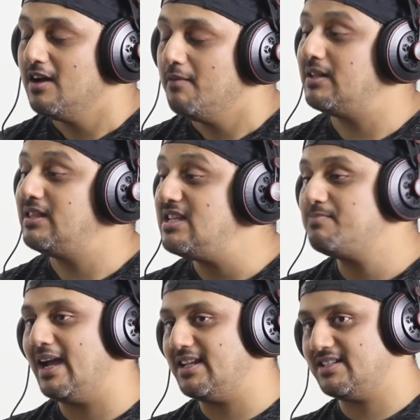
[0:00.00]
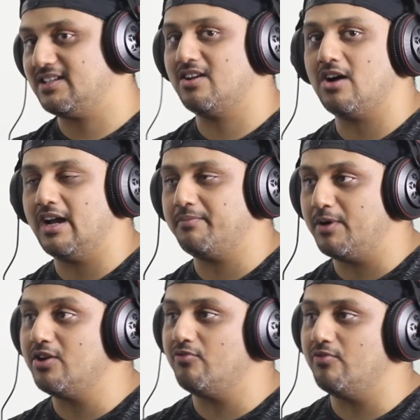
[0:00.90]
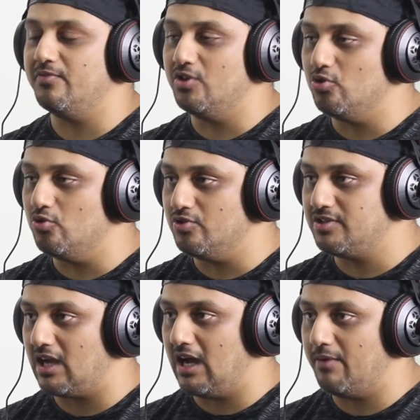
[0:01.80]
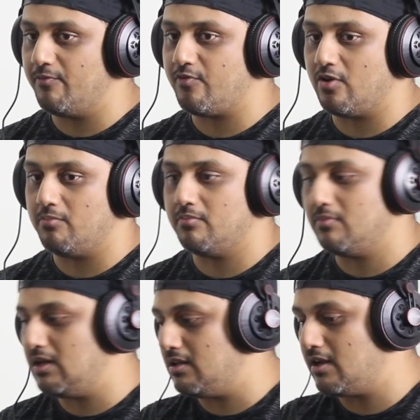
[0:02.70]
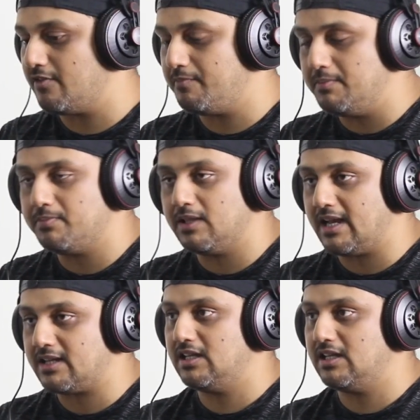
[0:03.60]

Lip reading: But these mics got pretty good reviews from a lot of people actually.